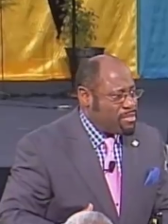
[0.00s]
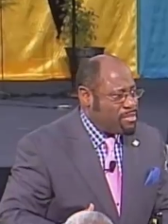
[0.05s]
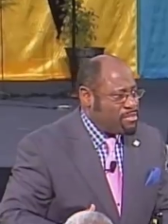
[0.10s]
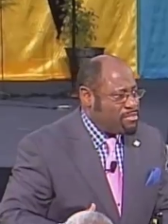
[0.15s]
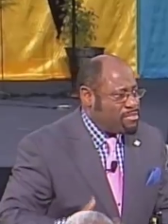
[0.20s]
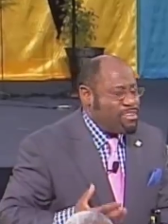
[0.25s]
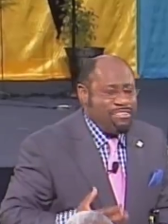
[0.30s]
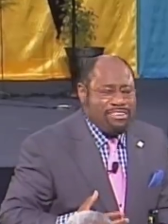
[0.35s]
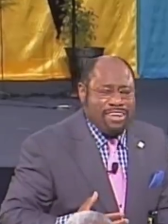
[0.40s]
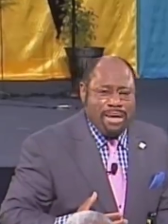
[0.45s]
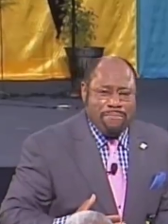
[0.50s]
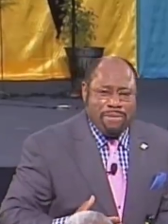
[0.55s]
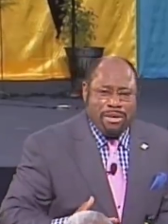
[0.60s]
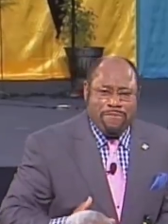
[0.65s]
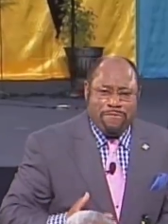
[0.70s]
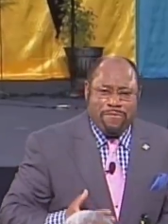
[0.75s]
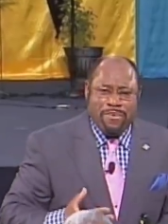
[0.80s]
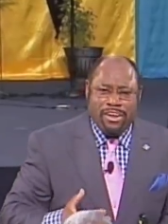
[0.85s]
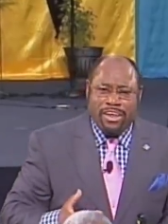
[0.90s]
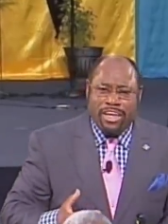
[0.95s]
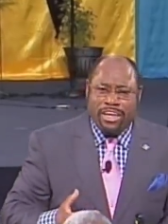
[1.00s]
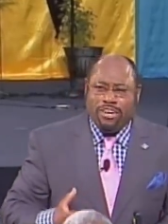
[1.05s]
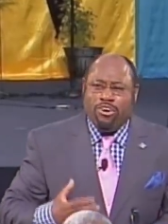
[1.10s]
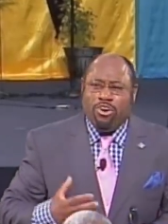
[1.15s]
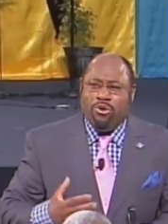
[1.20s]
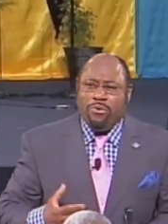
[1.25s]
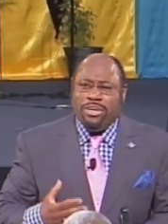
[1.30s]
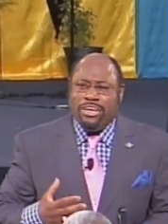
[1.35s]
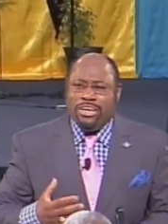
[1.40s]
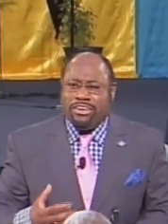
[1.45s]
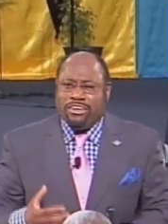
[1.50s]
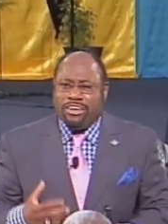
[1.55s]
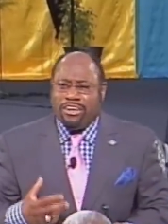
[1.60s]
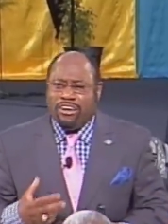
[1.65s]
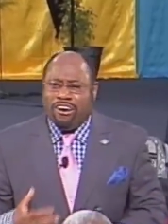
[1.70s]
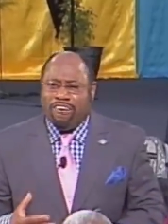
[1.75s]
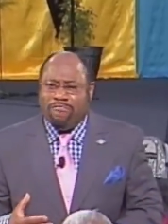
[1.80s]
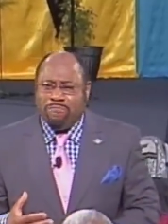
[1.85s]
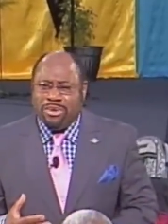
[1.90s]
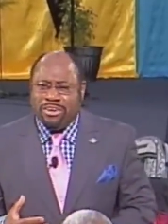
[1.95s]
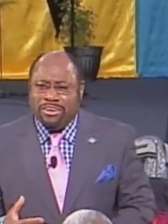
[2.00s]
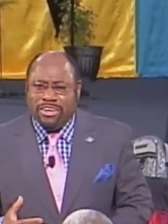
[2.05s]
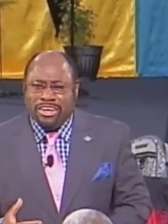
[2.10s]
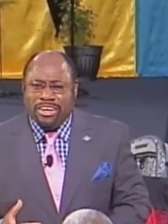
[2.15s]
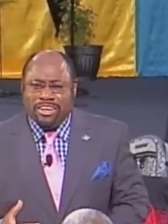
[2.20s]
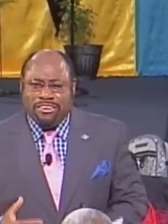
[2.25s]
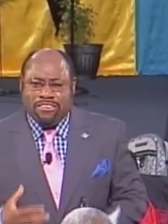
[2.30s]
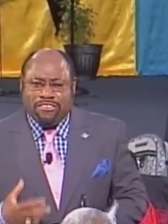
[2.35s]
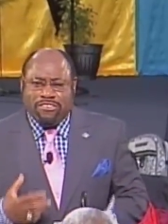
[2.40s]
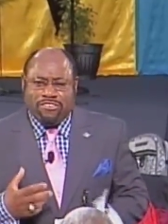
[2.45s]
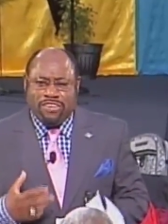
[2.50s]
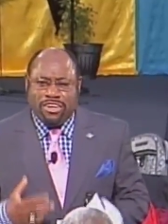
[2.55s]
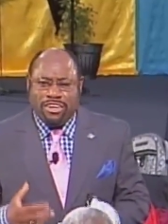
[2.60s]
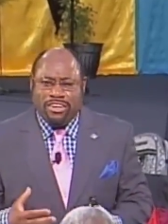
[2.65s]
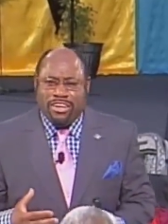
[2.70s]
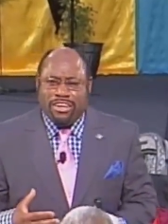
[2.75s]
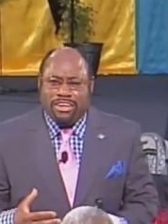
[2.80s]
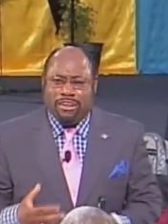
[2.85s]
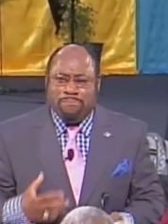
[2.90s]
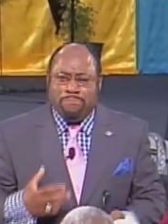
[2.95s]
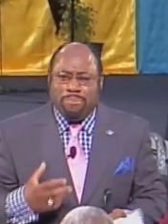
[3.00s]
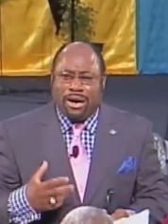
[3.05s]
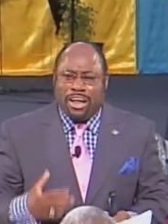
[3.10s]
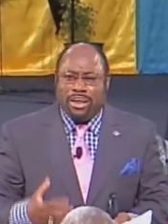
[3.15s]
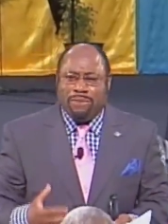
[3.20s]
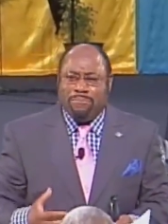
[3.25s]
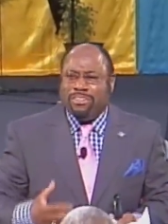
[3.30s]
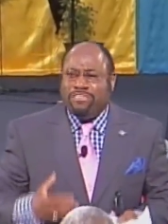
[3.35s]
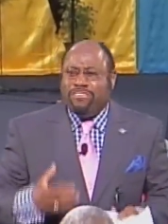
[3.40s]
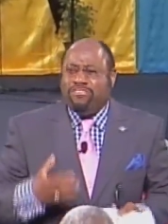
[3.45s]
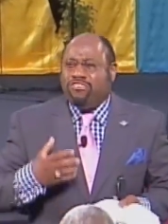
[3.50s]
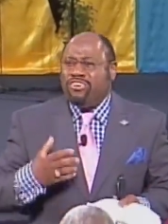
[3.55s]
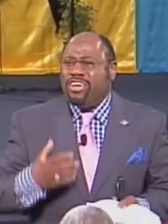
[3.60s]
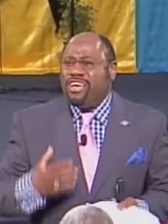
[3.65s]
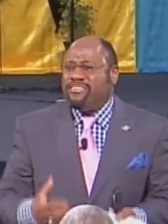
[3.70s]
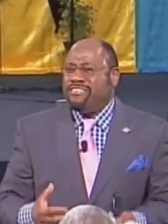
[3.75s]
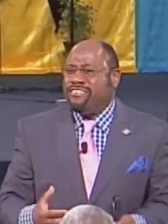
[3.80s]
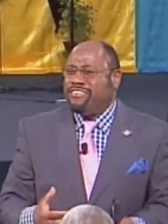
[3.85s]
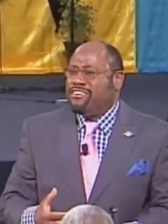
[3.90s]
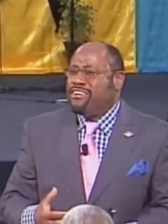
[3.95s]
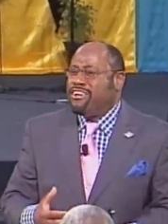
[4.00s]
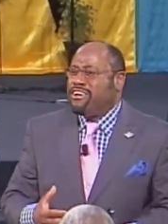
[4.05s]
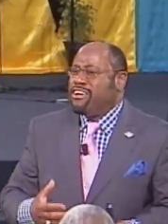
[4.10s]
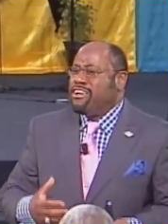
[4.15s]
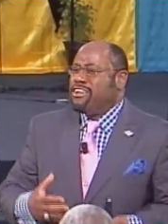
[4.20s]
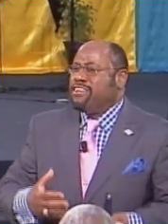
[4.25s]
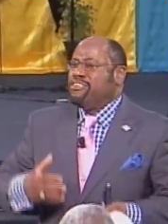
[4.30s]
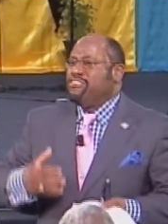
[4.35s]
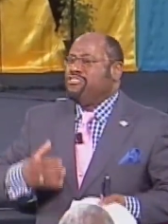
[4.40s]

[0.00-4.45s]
Sometimes I feel like going into government to sit in the parliament just to